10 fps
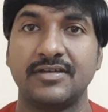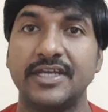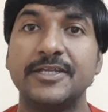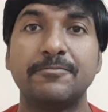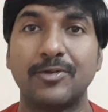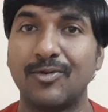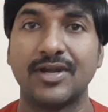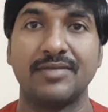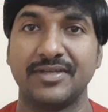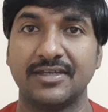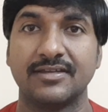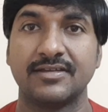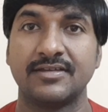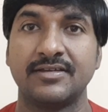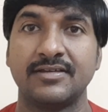any programming,
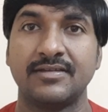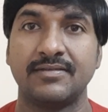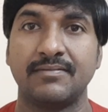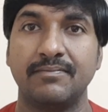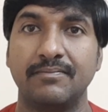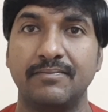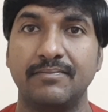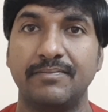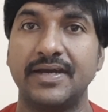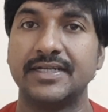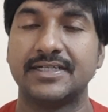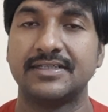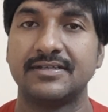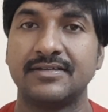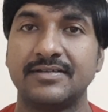but
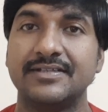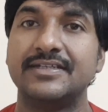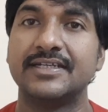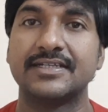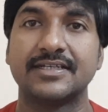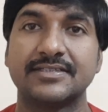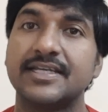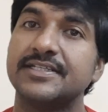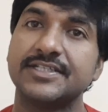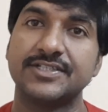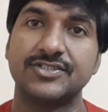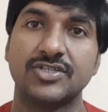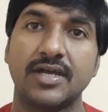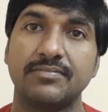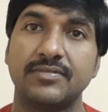data scientist
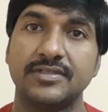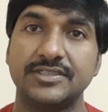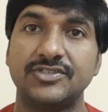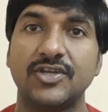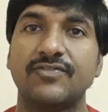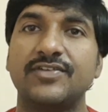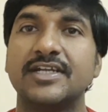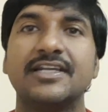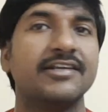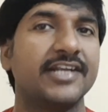job is definitely